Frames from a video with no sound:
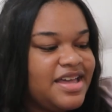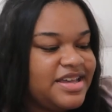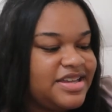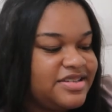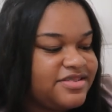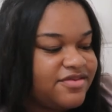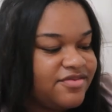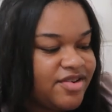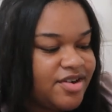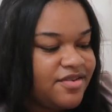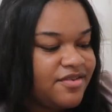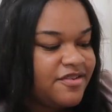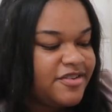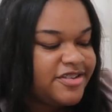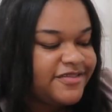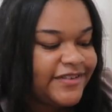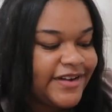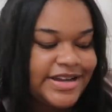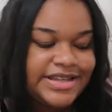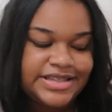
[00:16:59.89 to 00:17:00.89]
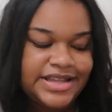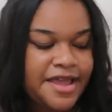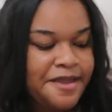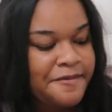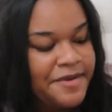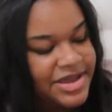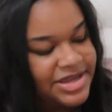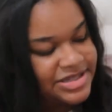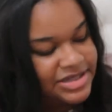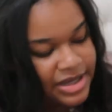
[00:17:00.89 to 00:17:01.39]
his real first
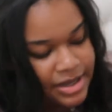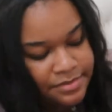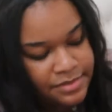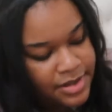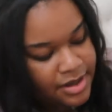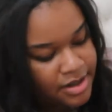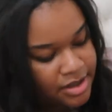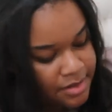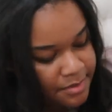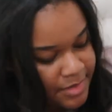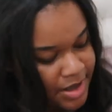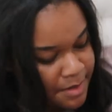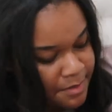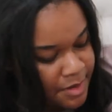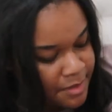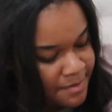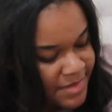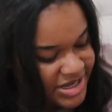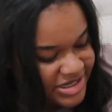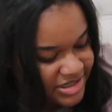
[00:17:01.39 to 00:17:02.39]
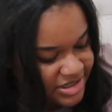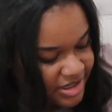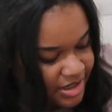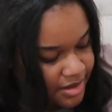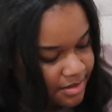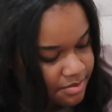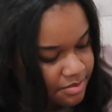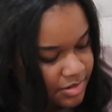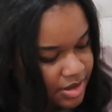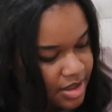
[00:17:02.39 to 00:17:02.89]
name because I'm going to mess it
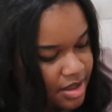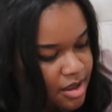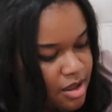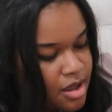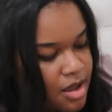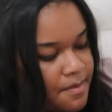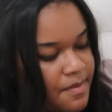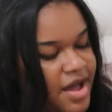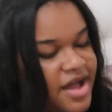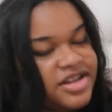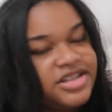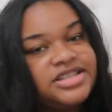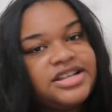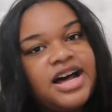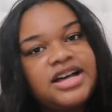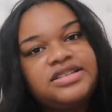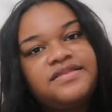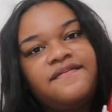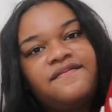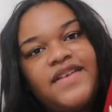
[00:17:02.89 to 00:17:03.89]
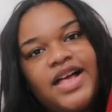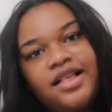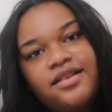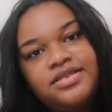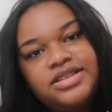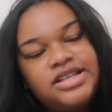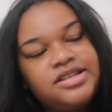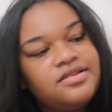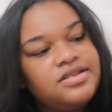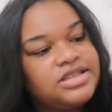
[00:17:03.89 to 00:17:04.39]
up. But I just got some
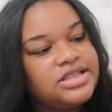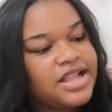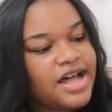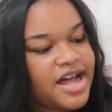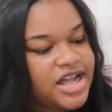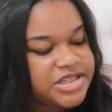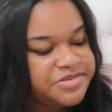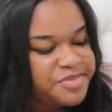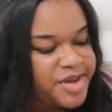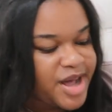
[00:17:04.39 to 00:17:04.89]
Valentino slides